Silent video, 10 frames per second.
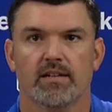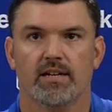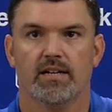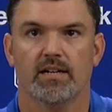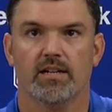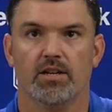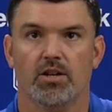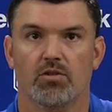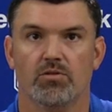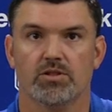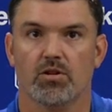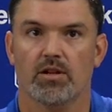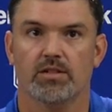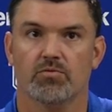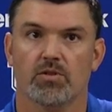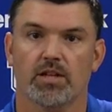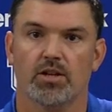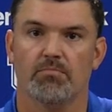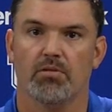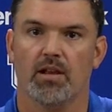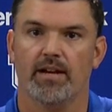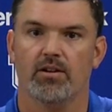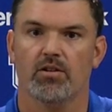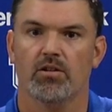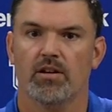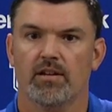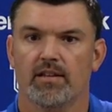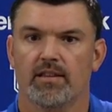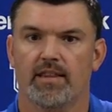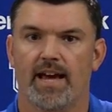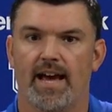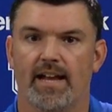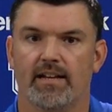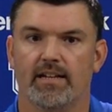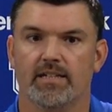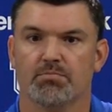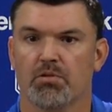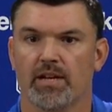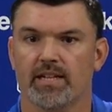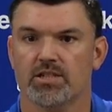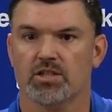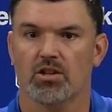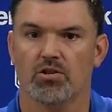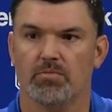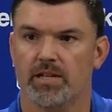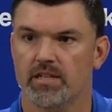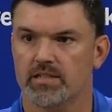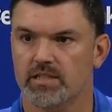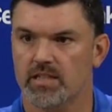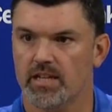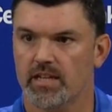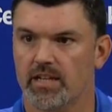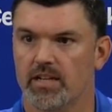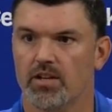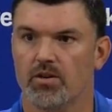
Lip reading: is a really good player that is playing slow because he's thinking.